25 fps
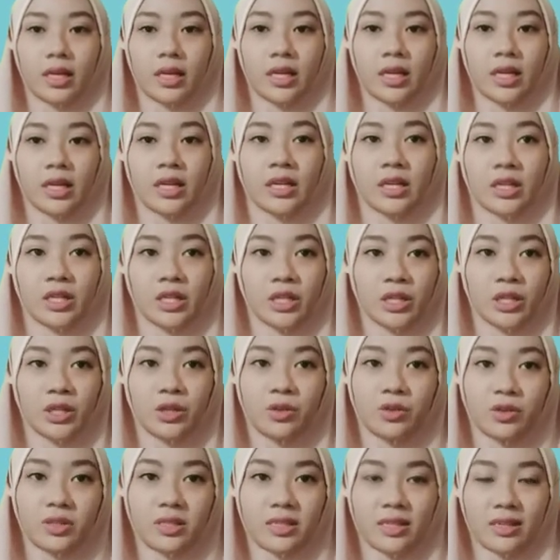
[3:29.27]
In
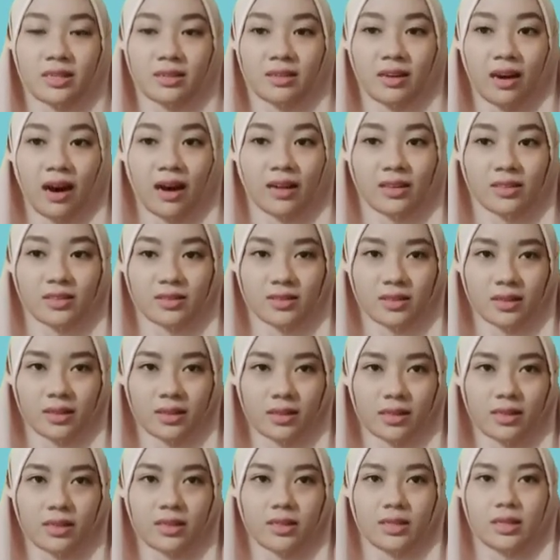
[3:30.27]
UC
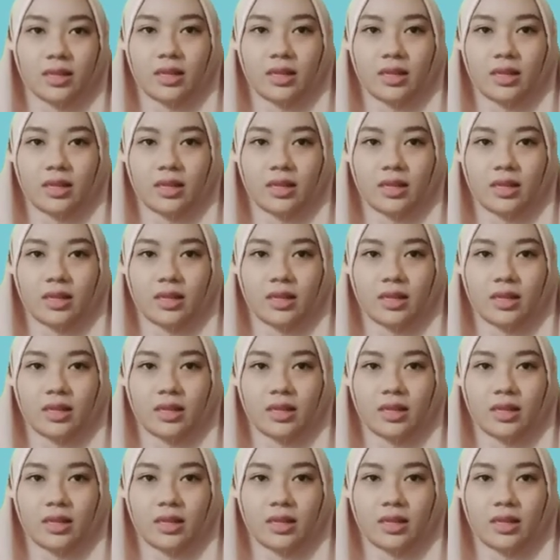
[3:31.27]
culture,